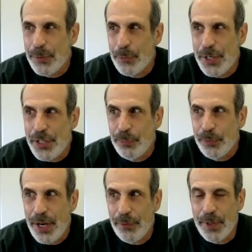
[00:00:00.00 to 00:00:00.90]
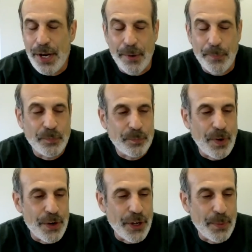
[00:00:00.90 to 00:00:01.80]
we generally are
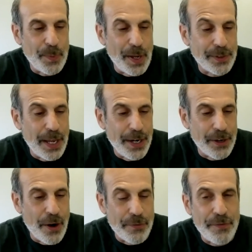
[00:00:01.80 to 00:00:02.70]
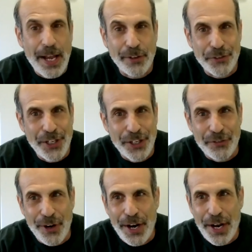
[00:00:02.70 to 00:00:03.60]
very good about getting our faculty is
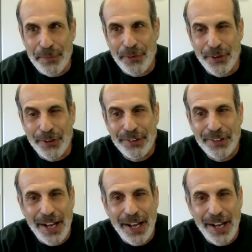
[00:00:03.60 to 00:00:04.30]
very helpful.